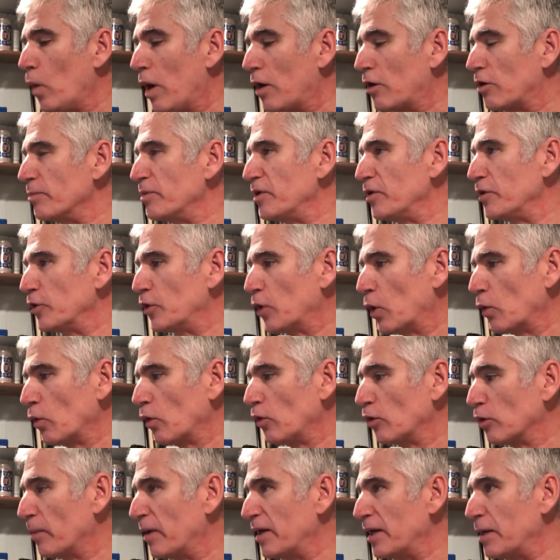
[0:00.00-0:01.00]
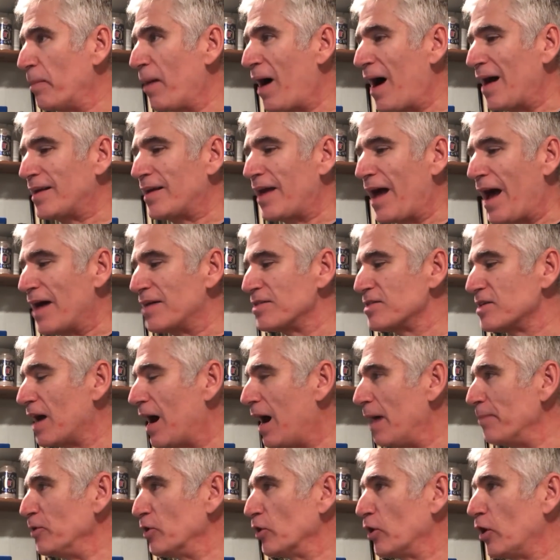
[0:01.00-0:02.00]
Welcome to the Dough Roller Money Podcast.
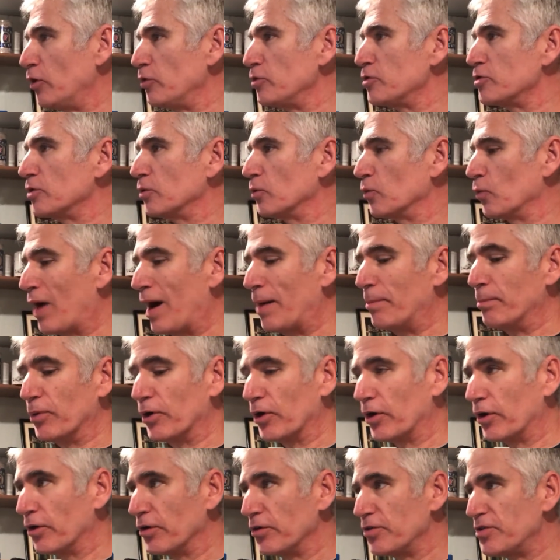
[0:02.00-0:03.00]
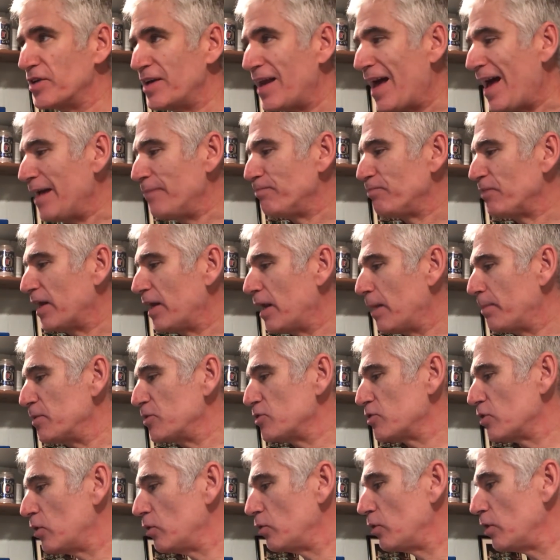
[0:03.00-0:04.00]
I'm your host, Rob Berger. Today, in
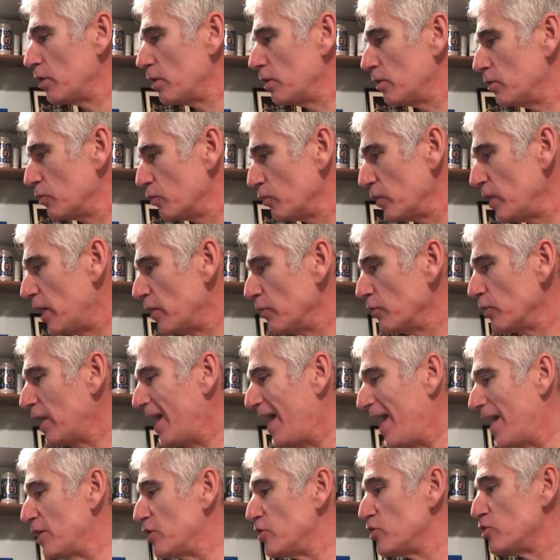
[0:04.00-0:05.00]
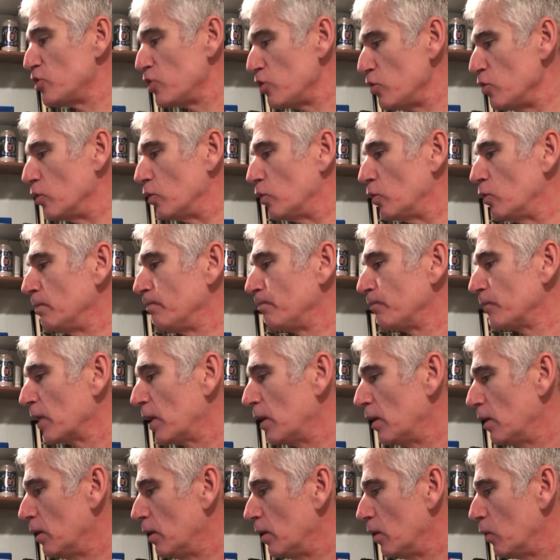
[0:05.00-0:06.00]
episode 302,
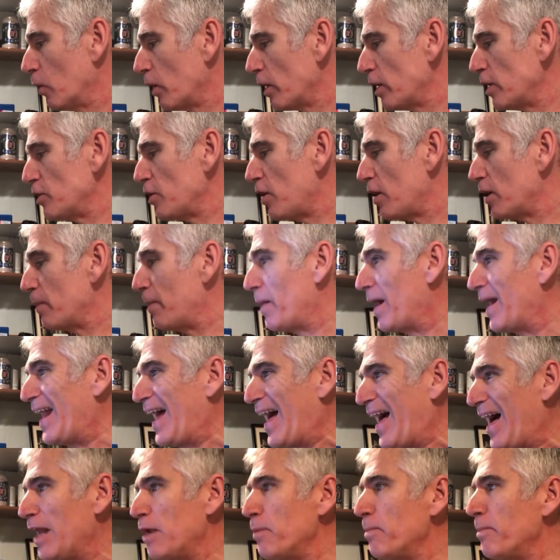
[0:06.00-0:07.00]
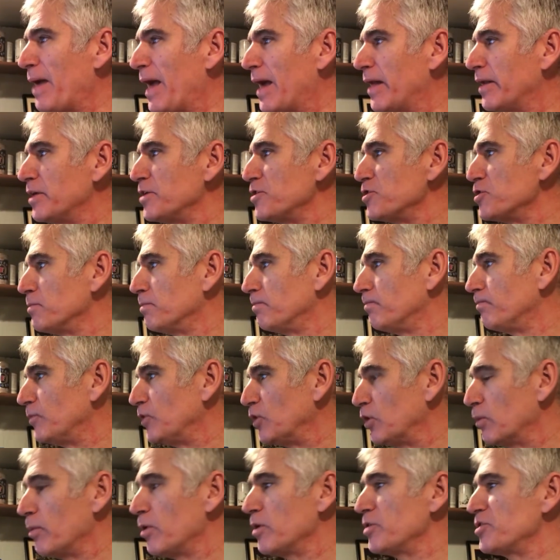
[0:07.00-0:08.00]
we're going to talk about how to manage
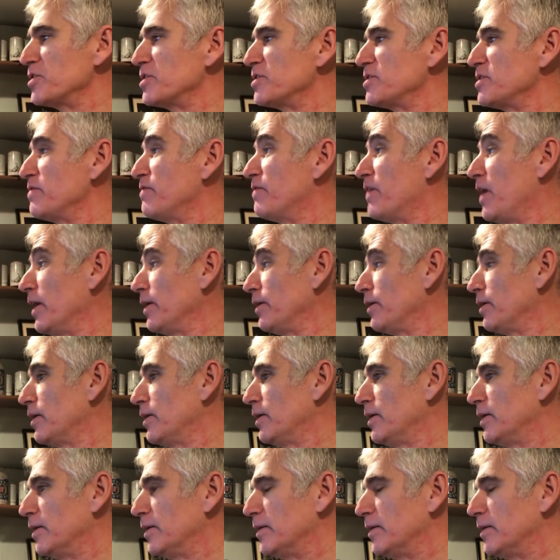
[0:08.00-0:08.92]
your emergency fund.